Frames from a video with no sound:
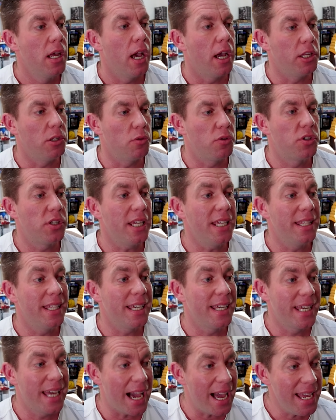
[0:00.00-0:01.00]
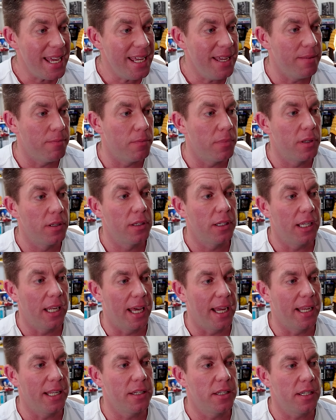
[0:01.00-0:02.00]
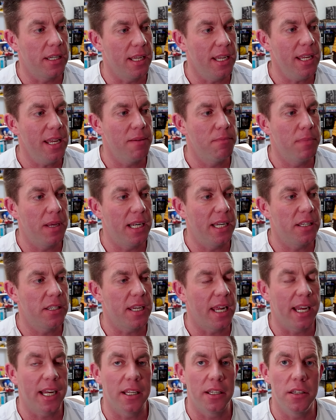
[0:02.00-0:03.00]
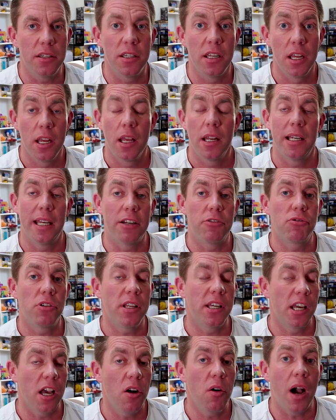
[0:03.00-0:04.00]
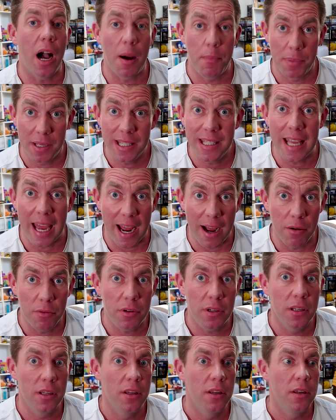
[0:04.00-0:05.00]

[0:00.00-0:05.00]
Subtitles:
and you'll see the game latency in milliseconds literally go up and down